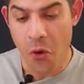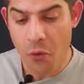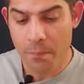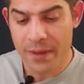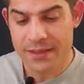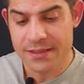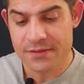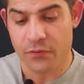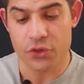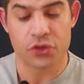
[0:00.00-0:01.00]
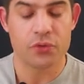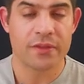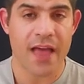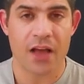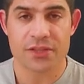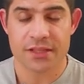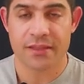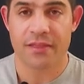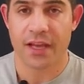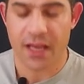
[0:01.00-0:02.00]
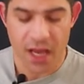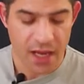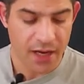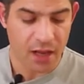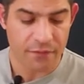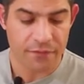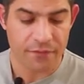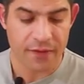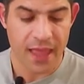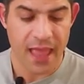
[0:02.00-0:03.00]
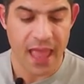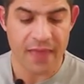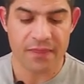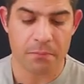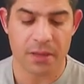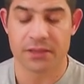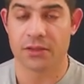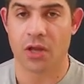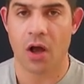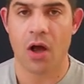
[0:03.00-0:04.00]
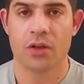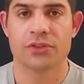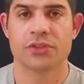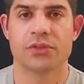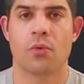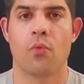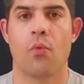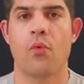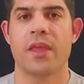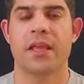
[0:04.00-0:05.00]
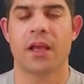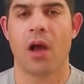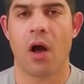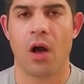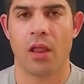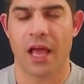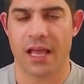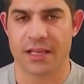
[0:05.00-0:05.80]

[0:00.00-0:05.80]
opens for 2,000, the cutoff, and the button calls, we call